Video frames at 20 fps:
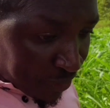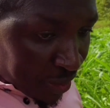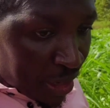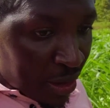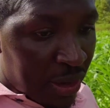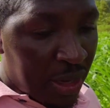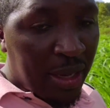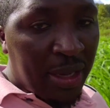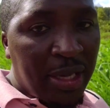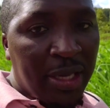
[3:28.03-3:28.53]

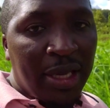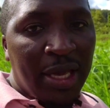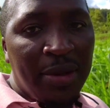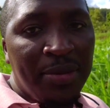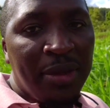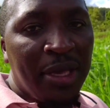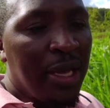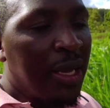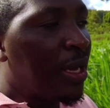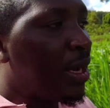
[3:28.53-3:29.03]
i uh, came
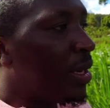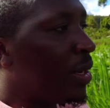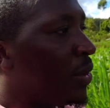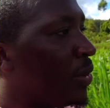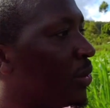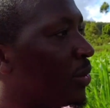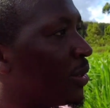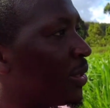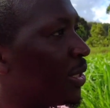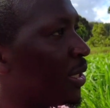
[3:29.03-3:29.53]
here
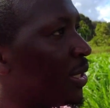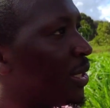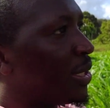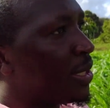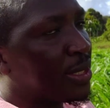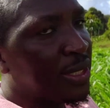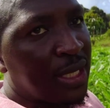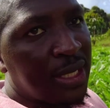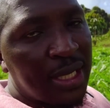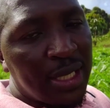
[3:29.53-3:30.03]
on uh,
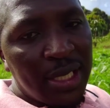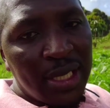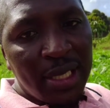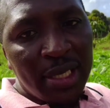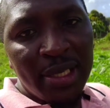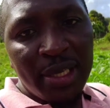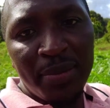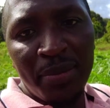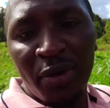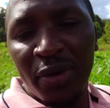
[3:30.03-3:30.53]
saturday
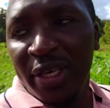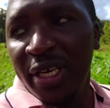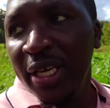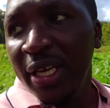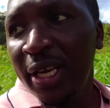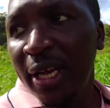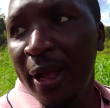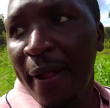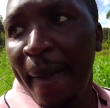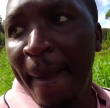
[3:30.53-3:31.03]
in the
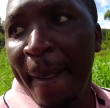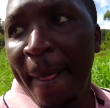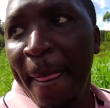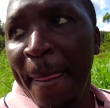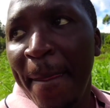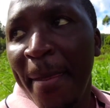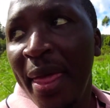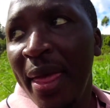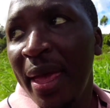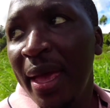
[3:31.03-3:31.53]
morning
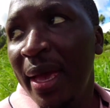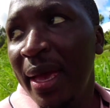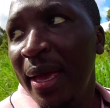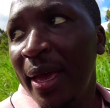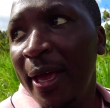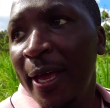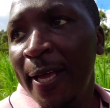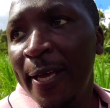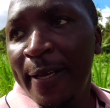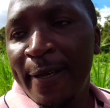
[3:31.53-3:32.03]

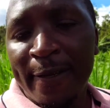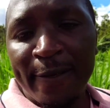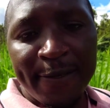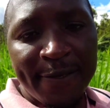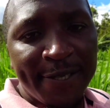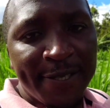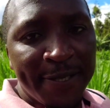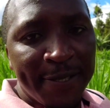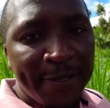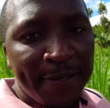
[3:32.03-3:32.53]
and
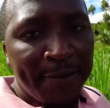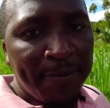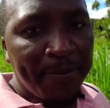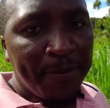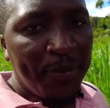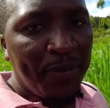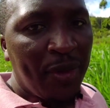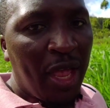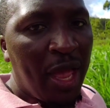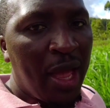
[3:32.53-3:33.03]

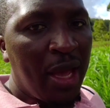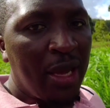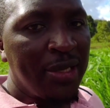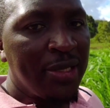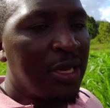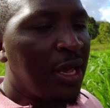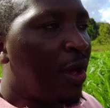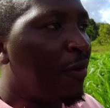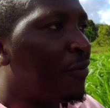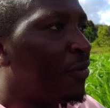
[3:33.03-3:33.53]
um,
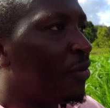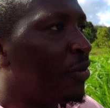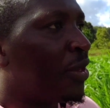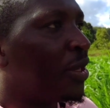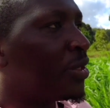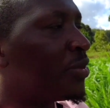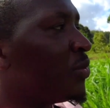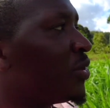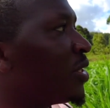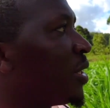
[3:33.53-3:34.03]
has a few
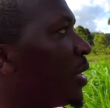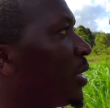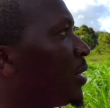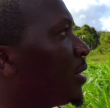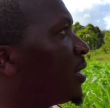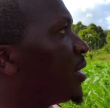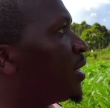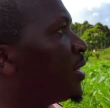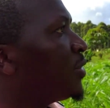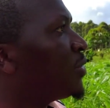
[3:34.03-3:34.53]
things which i
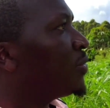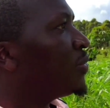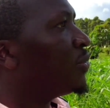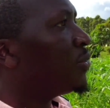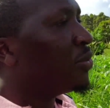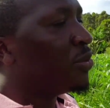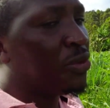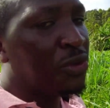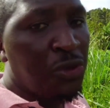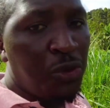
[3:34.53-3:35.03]
intended
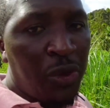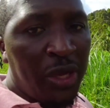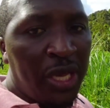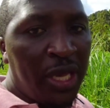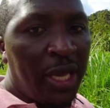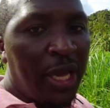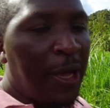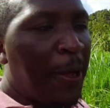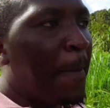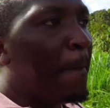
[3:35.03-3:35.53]
to do
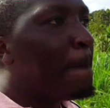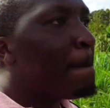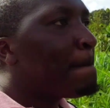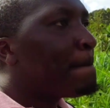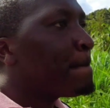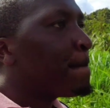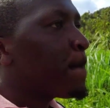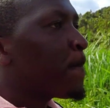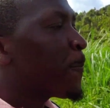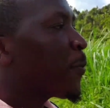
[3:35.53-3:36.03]
here
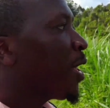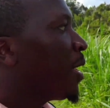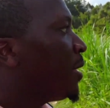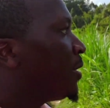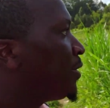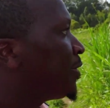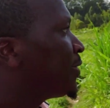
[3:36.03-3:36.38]
and